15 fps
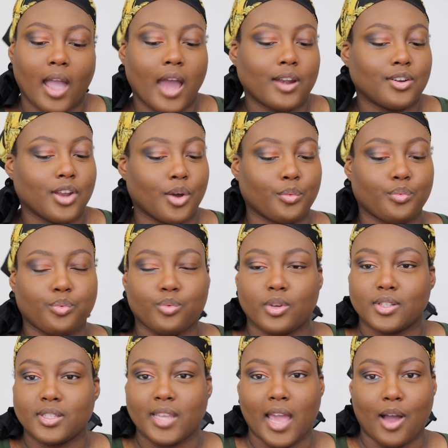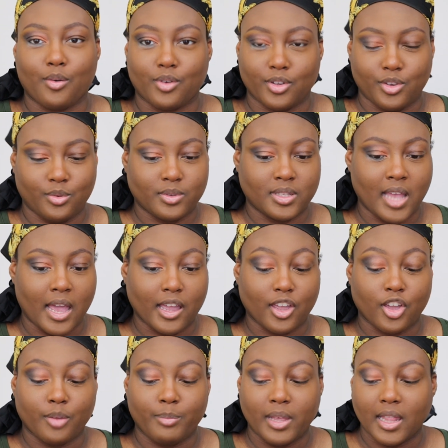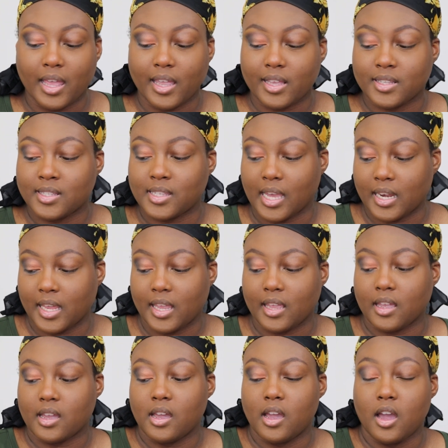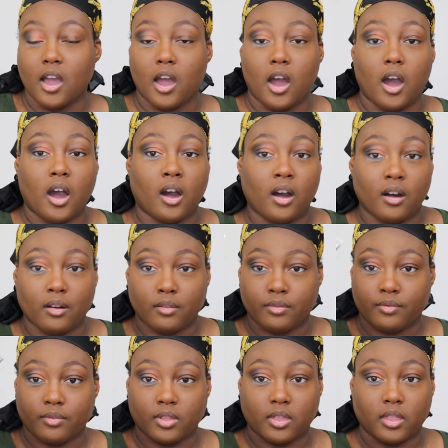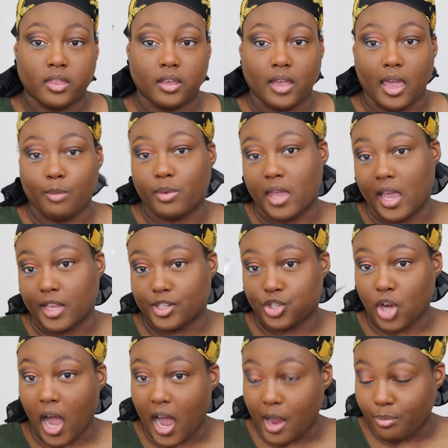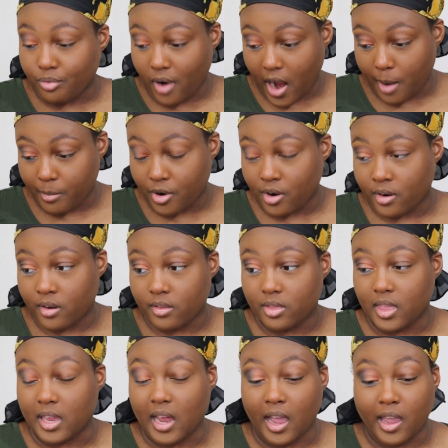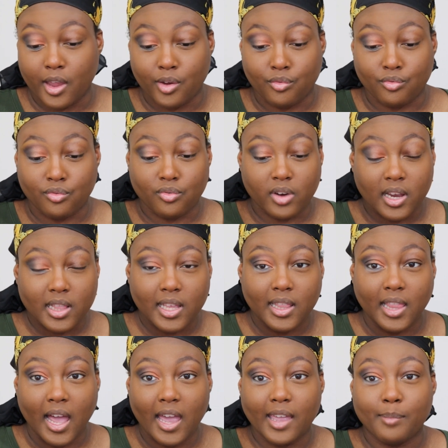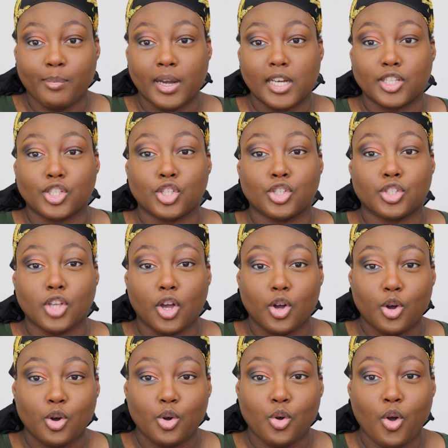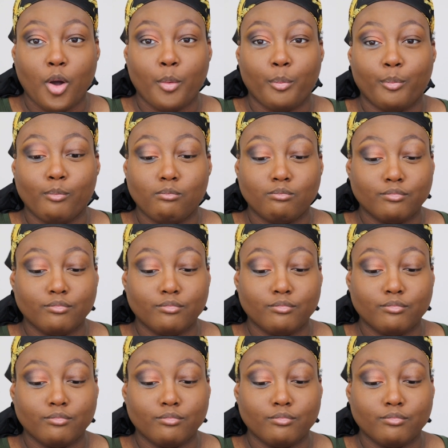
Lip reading: I don't know, we'll see how we'll use that. It could be like setting of the ABH eye primer that I really like, but is so